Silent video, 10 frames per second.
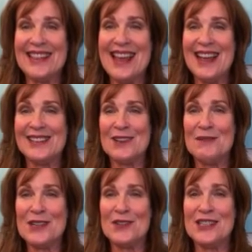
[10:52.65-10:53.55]
Thanks so
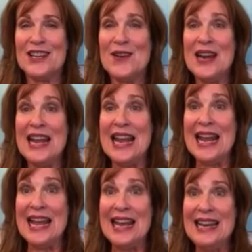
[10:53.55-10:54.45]
much for tuning
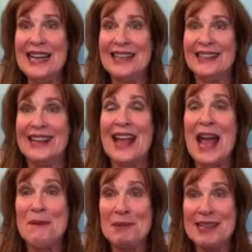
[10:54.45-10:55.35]
in.
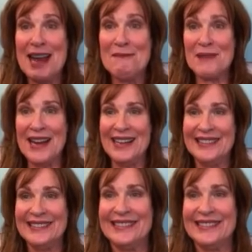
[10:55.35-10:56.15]
Happy tapping.